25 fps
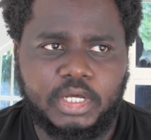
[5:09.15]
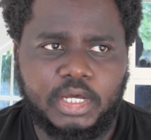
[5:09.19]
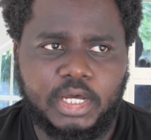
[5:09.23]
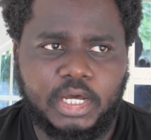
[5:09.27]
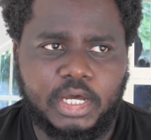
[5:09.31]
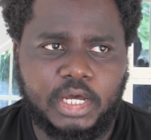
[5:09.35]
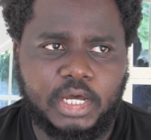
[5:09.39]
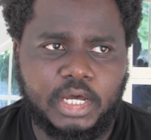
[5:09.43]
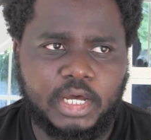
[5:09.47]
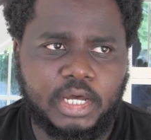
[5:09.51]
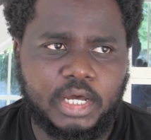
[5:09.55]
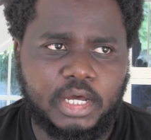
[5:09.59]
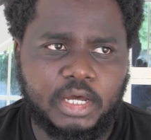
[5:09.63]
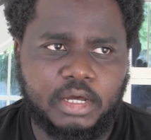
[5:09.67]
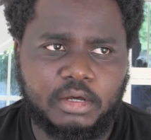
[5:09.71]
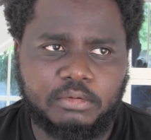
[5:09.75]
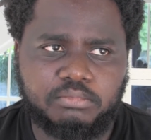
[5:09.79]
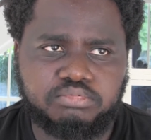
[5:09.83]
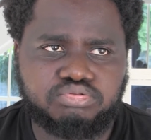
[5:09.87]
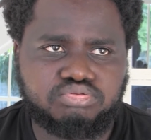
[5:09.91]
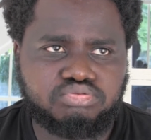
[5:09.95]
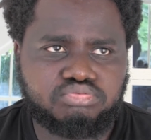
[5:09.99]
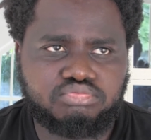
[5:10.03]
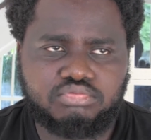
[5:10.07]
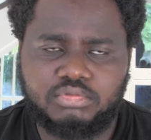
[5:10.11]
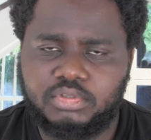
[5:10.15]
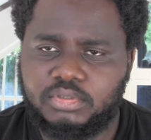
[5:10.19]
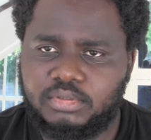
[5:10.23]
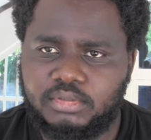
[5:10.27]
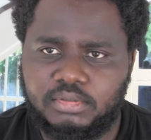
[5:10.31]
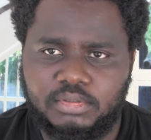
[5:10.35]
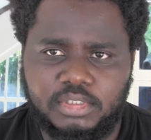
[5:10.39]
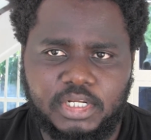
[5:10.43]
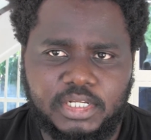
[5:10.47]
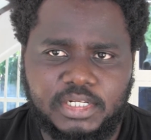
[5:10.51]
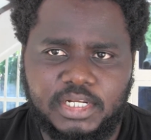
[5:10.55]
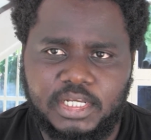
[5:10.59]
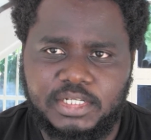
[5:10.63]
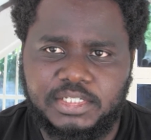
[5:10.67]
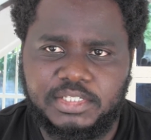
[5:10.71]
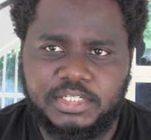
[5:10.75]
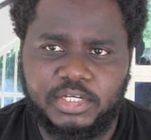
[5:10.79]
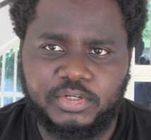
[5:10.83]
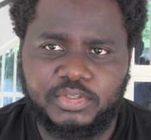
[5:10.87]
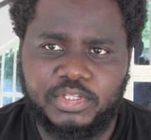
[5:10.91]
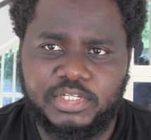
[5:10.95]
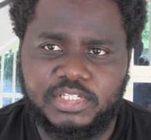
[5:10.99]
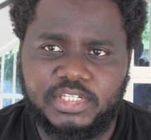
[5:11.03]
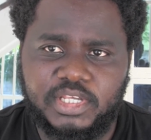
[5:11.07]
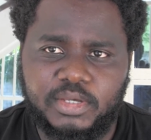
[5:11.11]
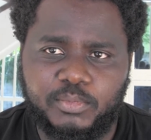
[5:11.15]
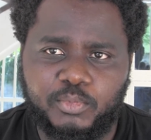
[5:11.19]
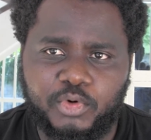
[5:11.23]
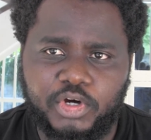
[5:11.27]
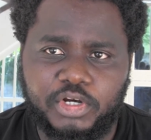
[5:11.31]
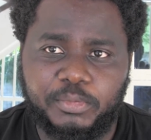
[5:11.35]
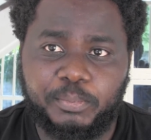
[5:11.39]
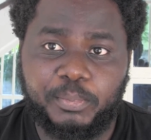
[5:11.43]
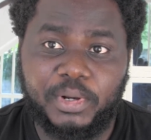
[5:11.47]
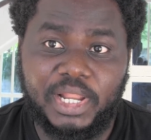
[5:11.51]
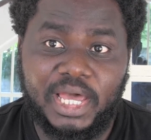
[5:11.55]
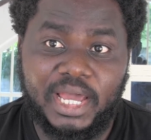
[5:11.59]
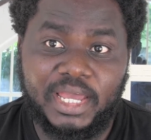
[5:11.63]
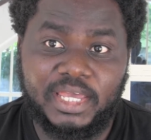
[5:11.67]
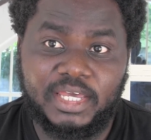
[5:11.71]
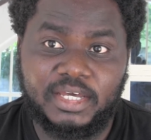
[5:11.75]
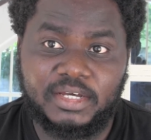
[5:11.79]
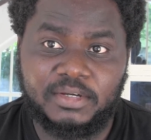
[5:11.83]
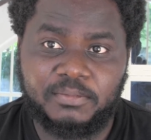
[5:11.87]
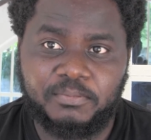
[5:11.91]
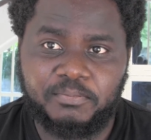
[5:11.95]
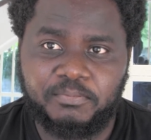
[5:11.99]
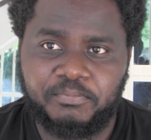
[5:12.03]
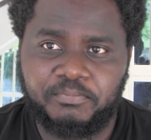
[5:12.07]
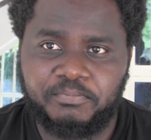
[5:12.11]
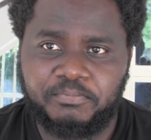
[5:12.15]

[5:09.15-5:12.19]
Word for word: let's take the same word, playa,